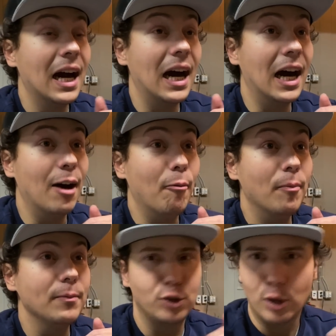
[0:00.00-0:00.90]
Um,
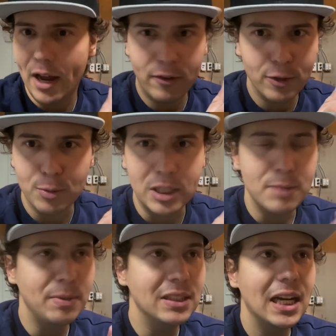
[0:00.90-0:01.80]
driver swing
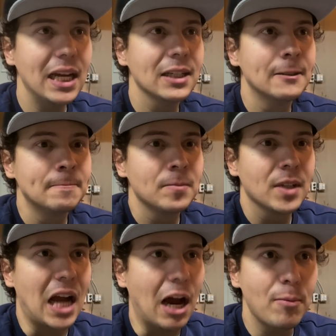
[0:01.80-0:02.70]
speed today,
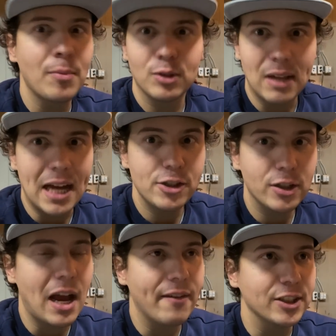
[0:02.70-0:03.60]
I remember last year
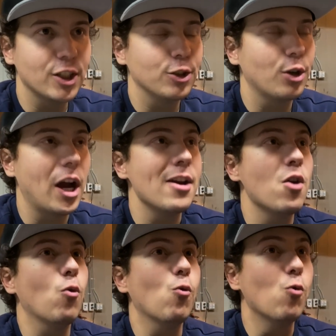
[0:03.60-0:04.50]
having to try
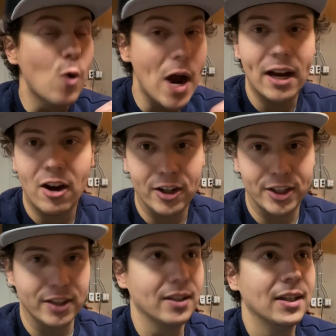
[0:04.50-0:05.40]
way
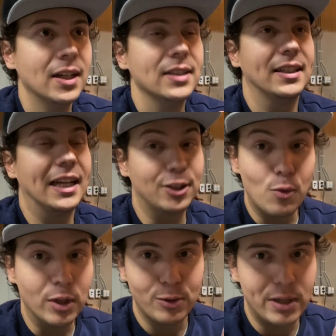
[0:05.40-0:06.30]
harder to get to
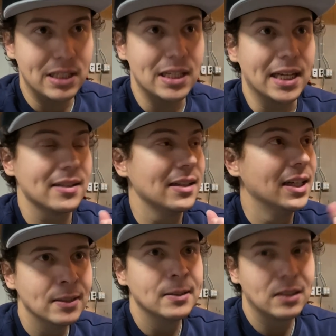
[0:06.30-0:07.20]
126
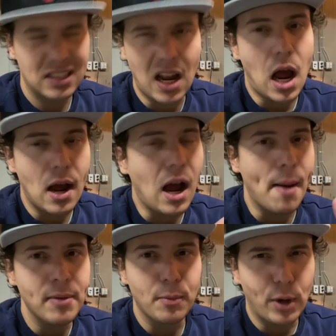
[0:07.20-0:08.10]
because I'm
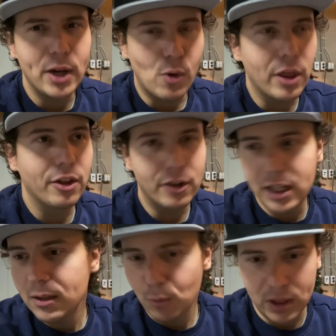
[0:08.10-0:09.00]
gonna break
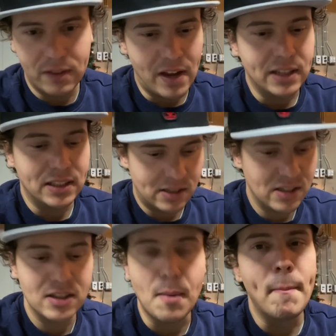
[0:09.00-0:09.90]
130 with the Ventus. This
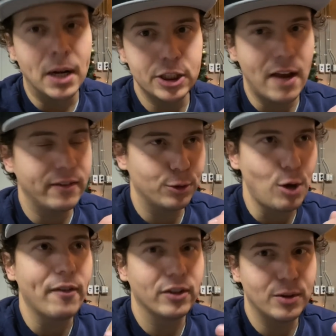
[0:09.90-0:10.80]
is a much heavier
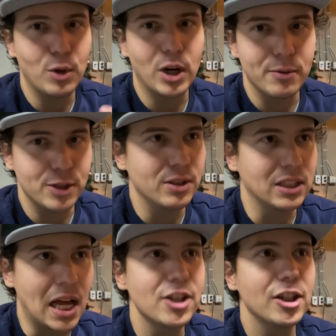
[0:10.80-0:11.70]
driver than what I was using
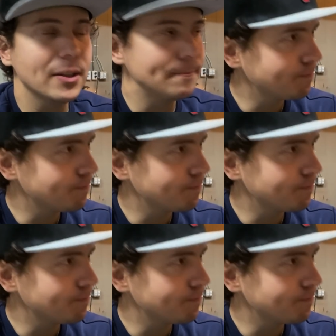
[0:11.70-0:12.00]
last year.